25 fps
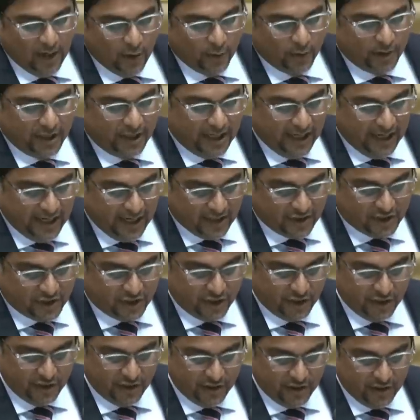
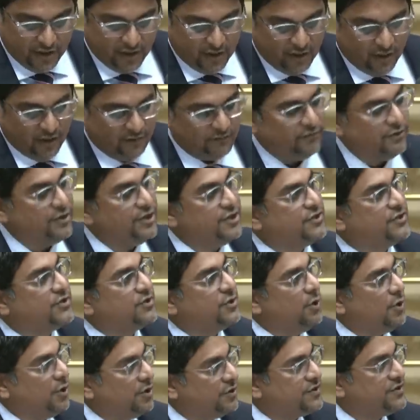allocation of
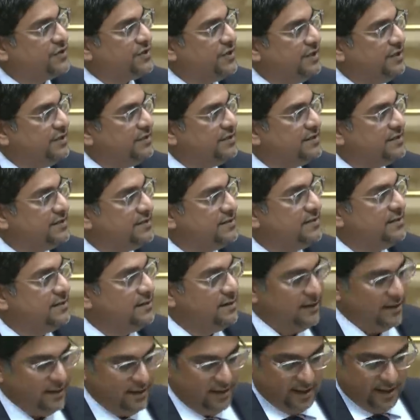resources
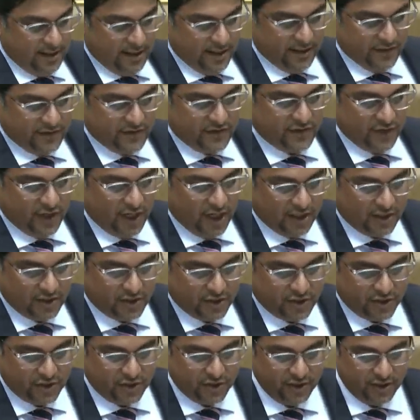is
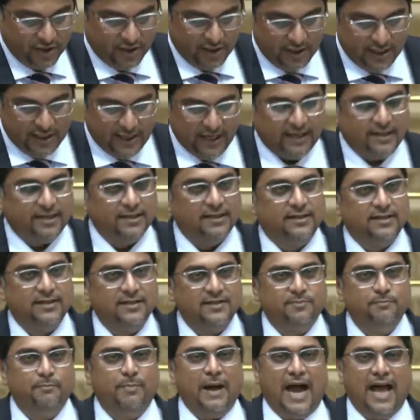such that it
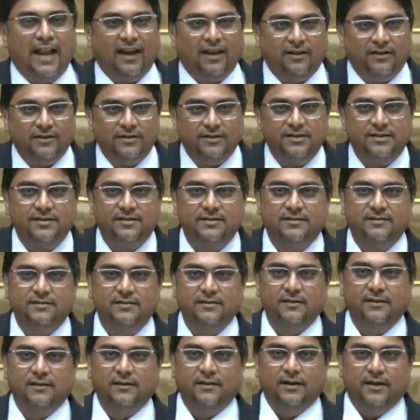is
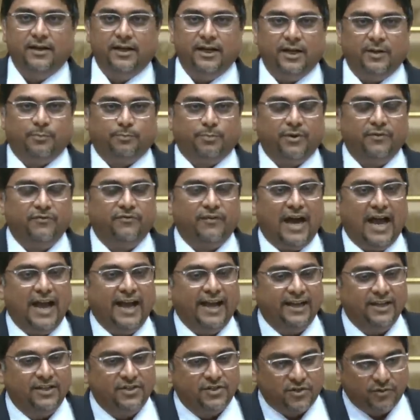balanced. It
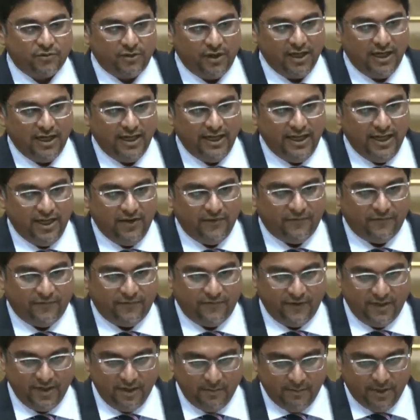provides relief
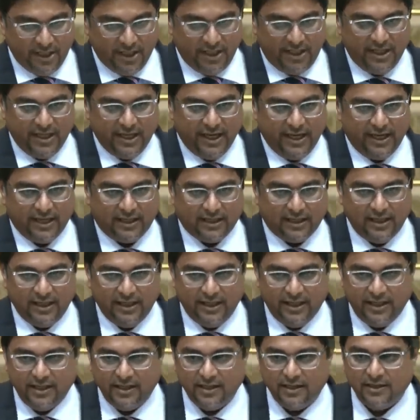
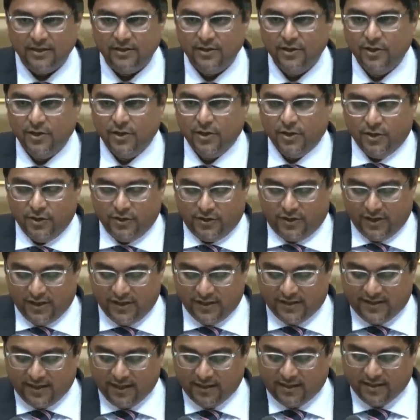immediately to
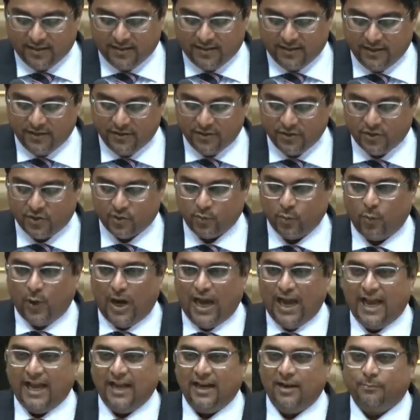the citizens
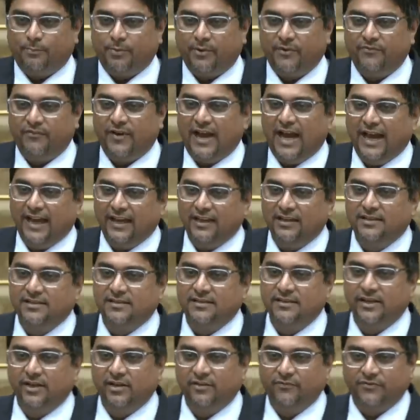while
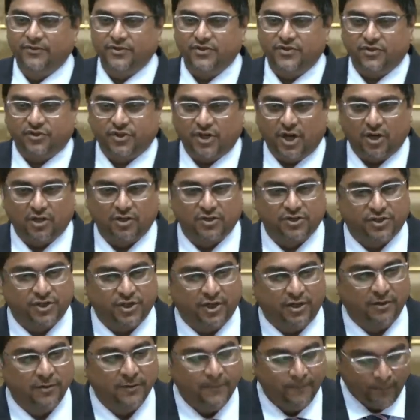provides the
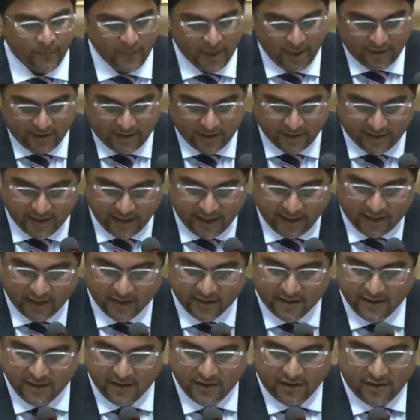infrastructure to
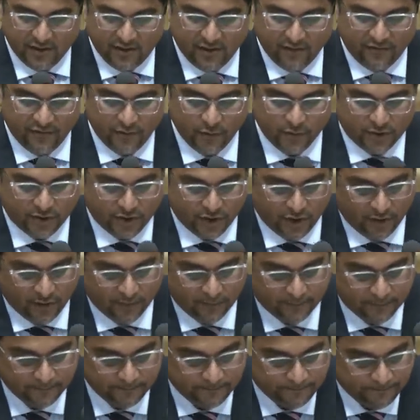take us into the future.